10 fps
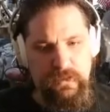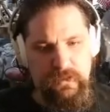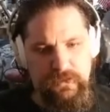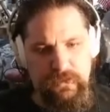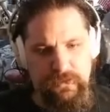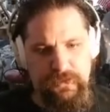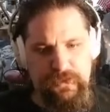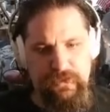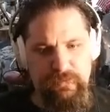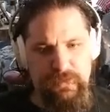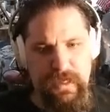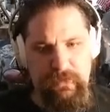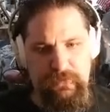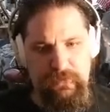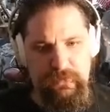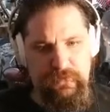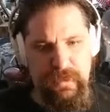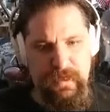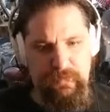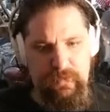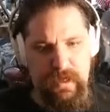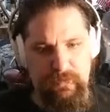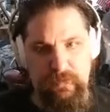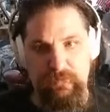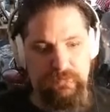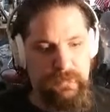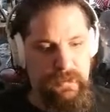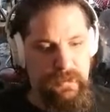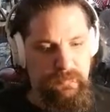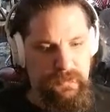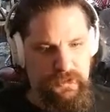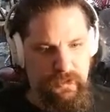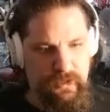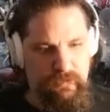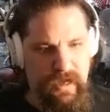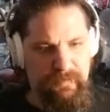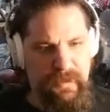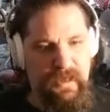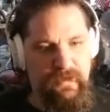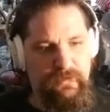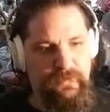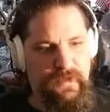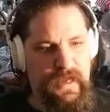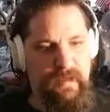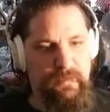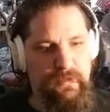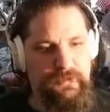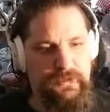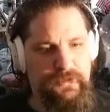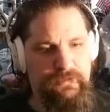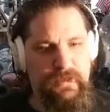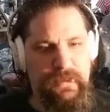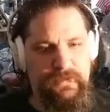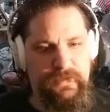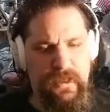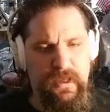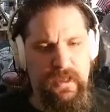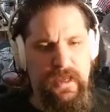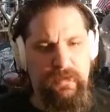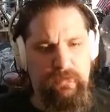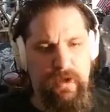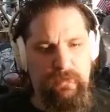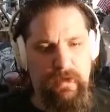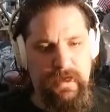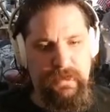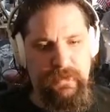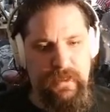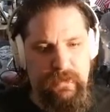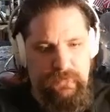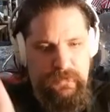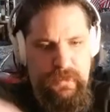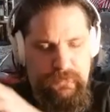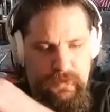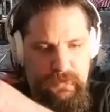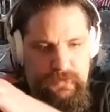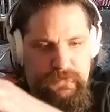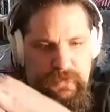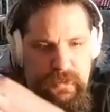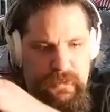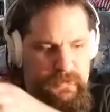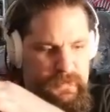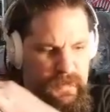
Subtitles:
Sure to shoot him down so he's not a problem. Be sure to grab that Uzi ammo should you need it. And we're already at the end of the level, it looks like.